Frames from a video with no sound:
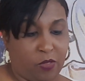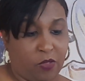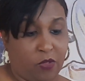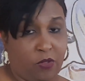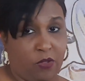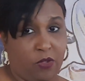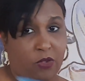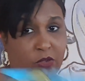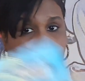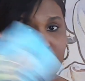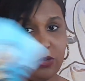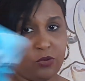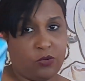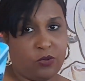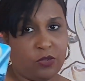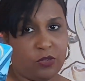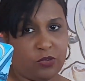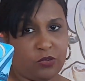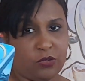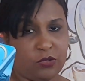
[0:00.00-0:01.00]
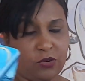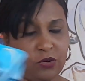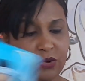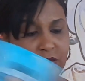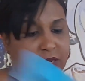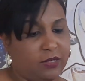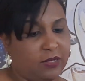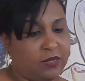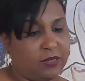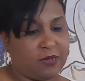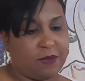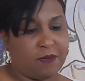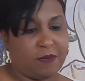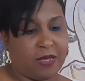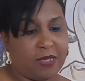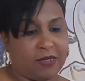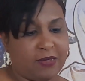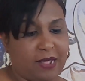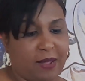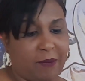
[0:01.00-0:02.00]
The Two of Swords.
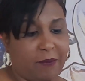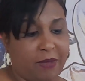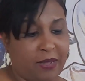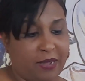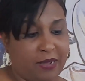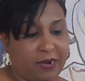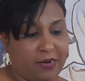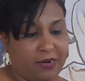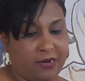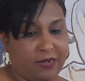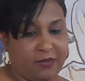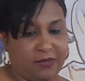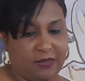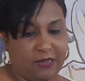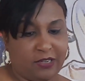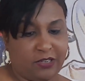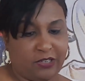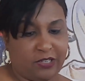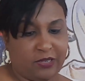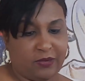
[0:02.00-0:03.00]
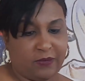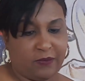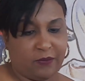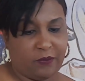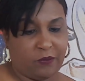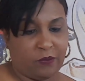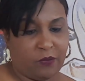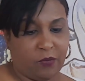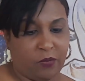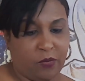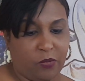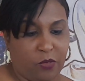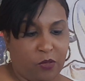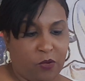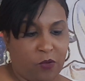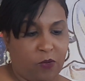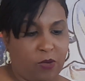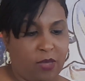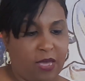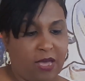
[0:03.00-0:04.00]
Somebody's not making a decision.
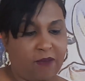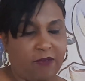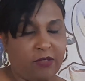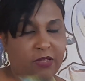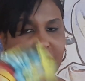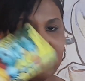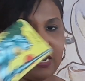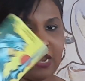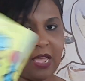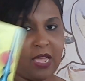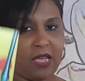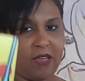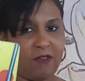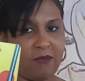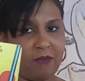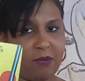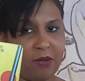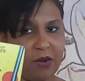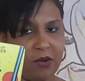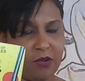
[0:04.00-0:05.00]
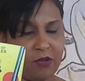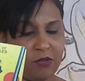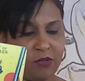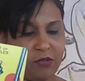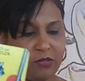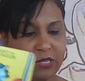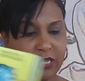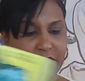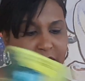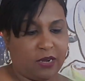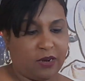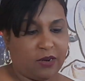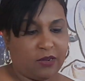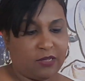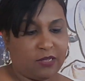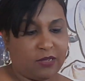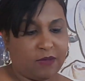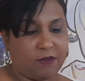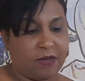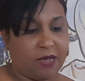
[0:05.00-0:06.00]
We have the Knight of Pentacles here.
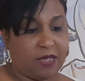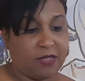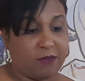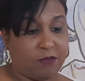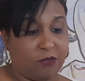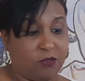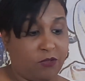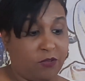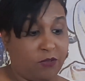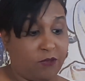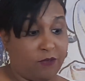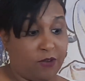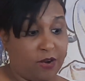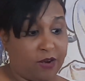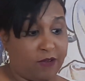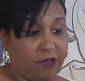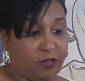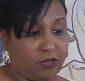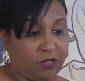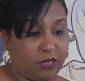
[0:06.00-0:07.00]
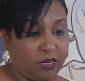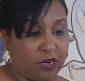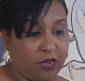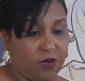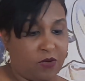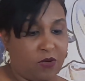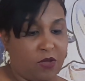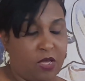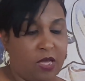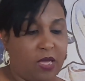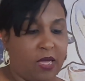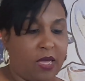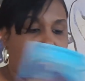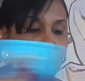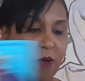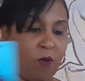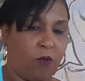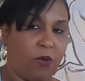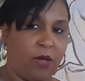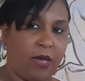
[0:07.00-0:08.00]
Somebody's moving very slow.
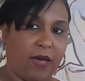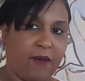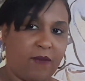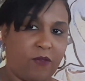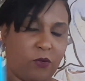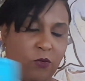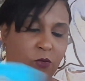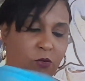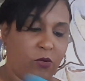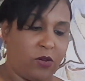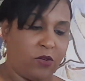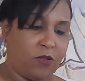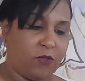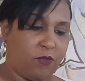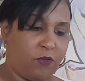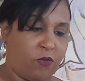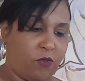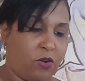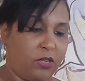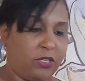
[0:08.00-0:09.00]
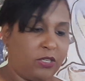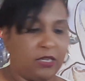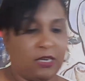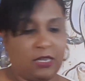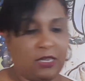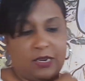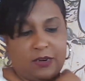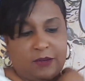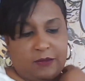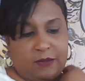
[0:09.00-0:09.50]
And we have the Wheel of Fortune here.